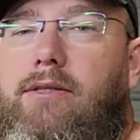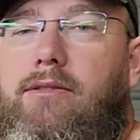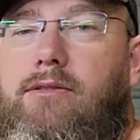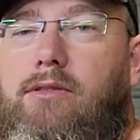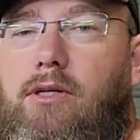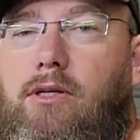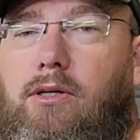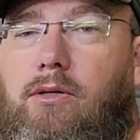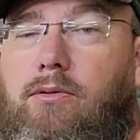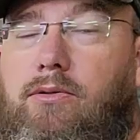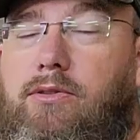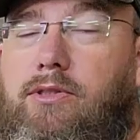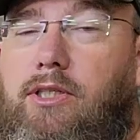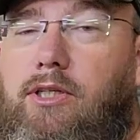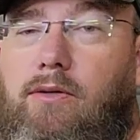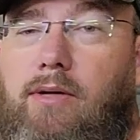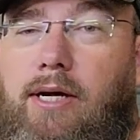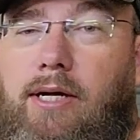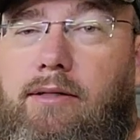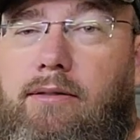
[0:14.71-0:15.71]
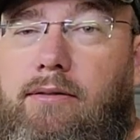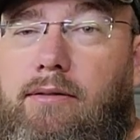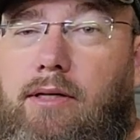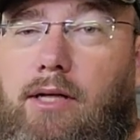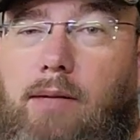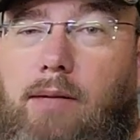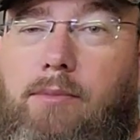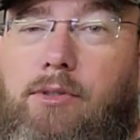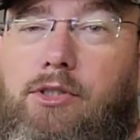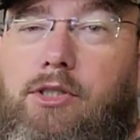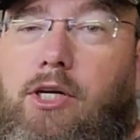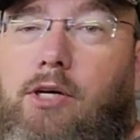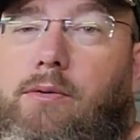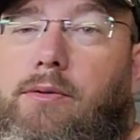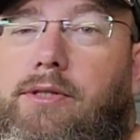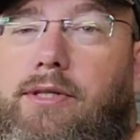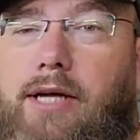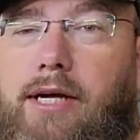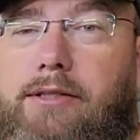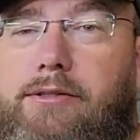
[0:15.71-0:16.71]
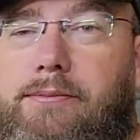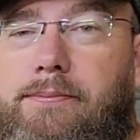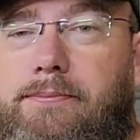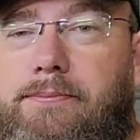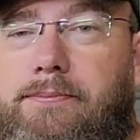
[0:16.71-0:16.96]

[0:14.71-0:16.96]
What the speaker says: so stick around. I'm going to share it with you guys.